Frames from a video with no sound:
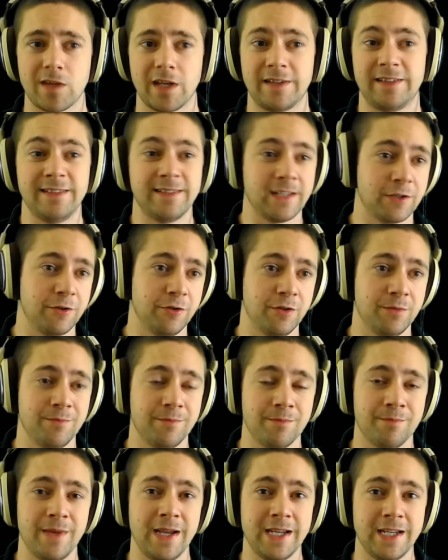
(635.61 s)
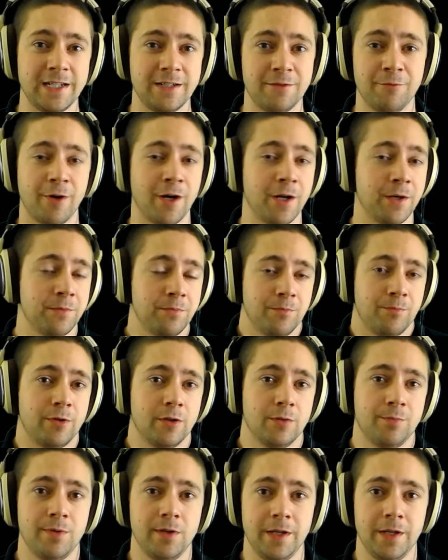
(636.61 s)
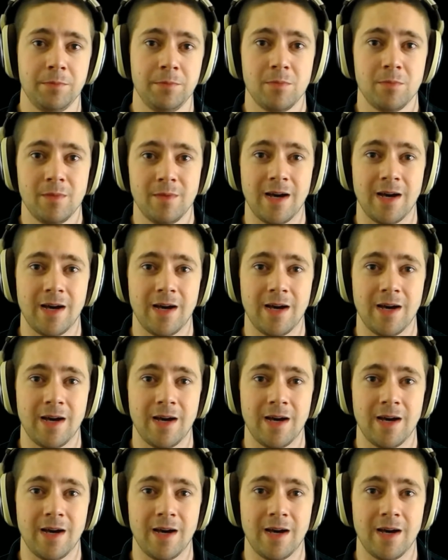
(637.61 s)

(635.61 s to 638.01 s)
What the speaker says: since I couldn't make it run properly,